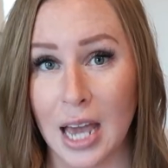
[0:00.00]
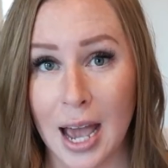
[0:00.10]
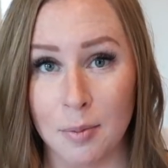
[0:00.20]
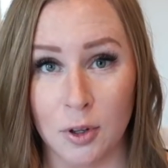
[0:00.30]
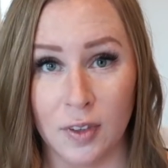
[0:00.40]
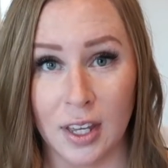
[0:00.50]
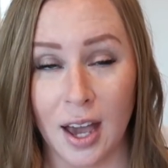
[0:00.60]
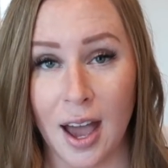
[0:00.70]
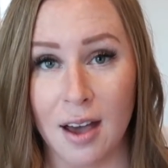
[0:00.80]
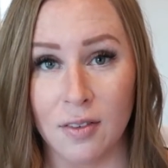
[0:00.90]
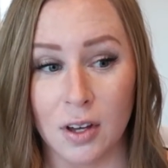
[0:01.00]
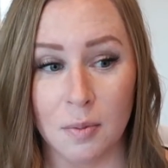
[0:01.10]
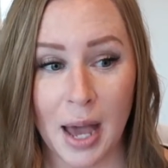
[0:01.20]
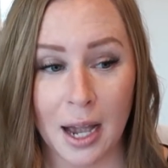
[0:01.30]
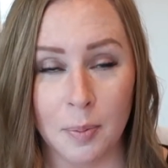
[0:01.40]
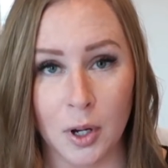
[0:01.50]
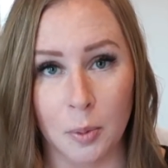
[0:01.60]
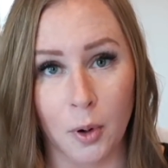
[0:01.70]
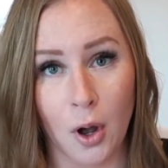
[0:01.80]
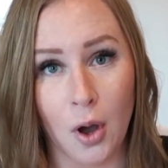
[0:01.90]
iMovie. I have a
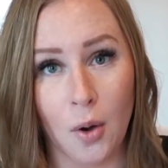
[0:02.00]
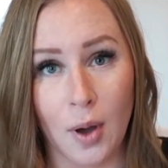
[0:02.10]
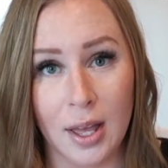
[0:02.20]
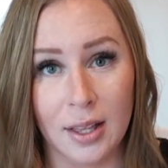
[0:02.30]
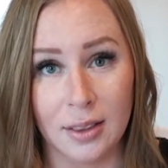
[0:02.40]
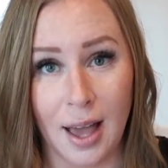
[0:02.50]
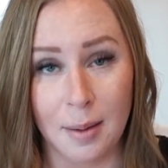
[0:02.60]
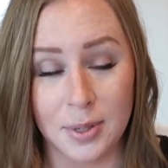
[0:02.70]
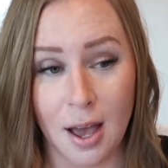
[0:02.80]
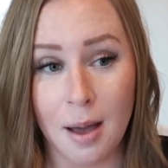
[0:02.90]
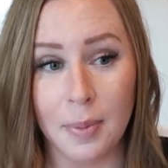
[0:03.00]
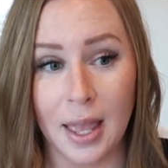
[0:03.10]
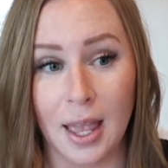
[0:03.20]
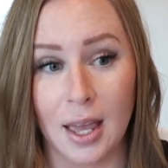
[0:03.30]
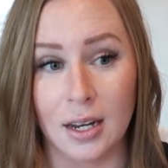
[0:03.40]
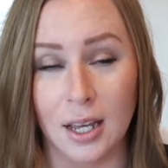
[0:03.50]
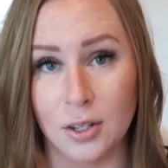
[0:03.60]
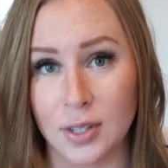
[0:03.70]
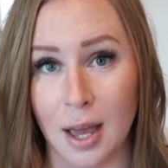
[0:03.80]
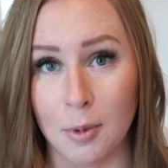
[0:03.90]
MacBook Pro laptop, and I
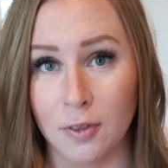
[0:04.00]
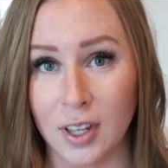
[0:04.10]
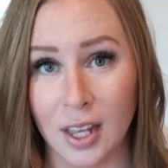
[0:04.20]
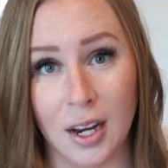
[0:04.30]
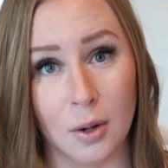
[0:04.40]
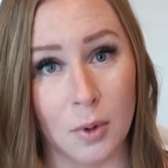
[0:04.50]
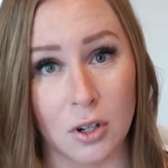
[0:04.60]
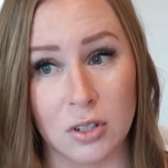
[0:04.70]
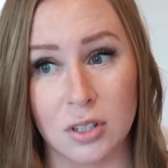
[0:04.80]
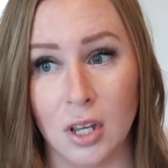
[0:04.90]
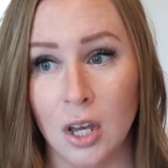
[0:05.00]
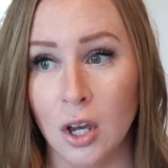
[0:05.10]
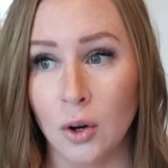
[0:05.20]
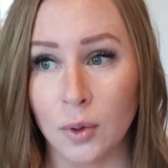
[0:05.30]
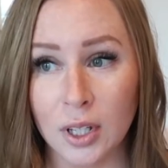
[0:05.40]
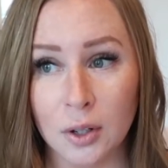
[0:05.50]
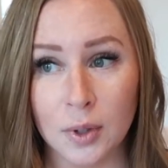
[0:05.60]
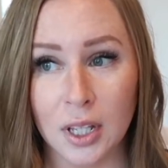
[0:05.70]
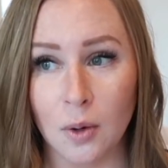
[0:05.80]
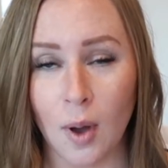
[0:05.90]
use iMovie, and it works really,
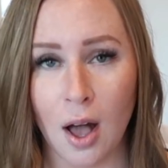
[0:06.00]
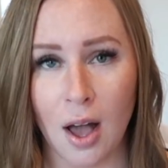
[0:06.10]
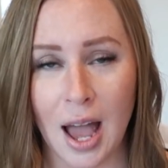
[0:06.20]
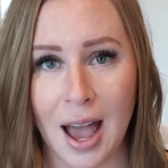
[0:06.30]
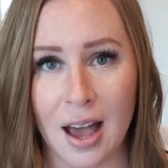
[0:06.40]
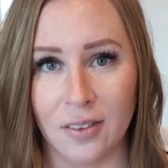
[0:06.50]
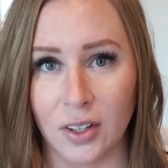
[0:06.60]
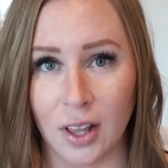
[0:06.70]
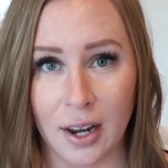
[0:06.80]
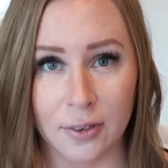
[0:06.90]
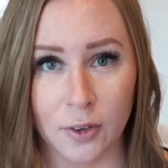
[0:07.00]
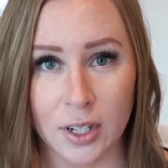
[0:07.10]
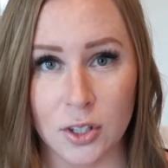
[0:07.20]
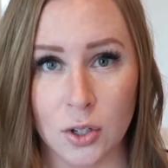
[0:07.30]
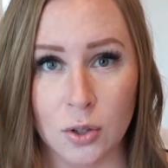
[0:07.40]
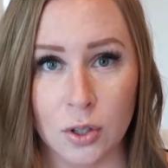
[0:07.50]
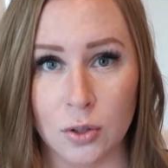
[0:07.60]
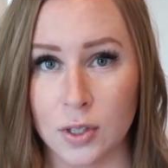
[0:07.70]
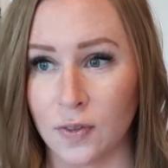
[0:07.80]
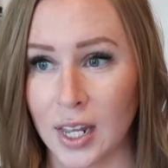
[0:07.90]
really well. I have a lot of friends who
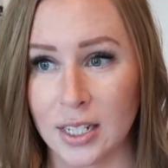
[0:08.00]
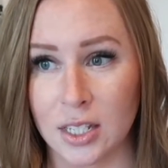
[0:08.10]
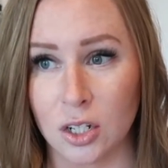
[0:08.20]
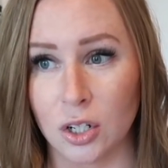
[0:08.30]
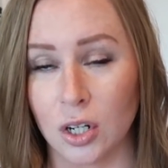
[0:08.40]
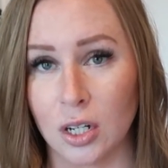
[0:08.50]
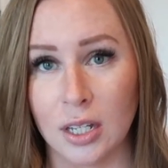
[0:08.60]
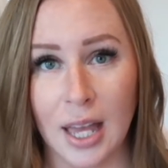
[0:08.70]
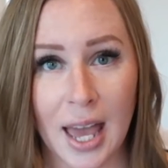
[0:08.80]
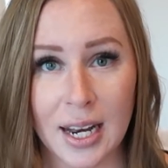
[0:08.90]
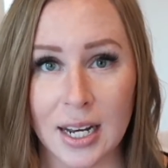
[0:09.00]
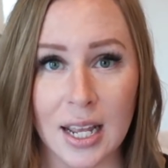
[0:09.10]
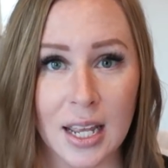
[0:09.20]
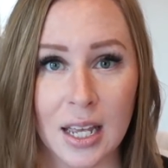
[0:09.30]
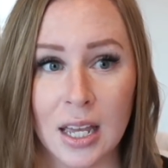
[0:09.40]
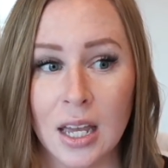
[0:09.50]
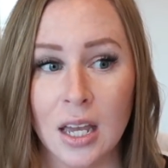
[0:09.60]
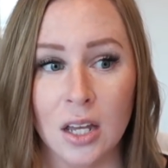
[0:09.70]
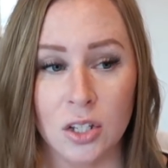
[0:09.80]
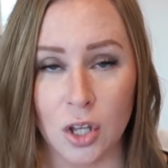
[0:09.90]
use fancier editing
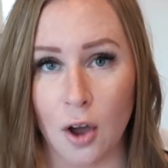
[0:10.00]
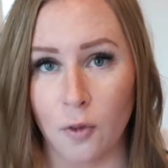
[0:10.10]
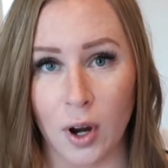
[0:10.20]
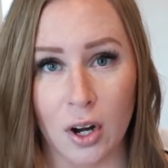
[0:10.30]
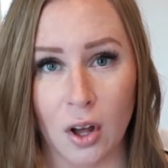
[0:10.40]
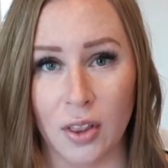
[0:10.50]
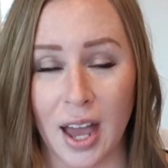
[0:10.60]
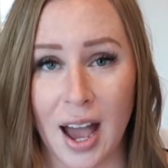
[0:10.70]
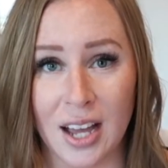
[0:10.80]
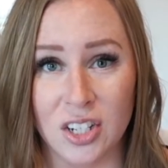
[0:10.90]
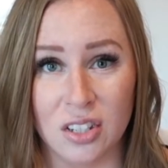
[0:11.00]
software and all that.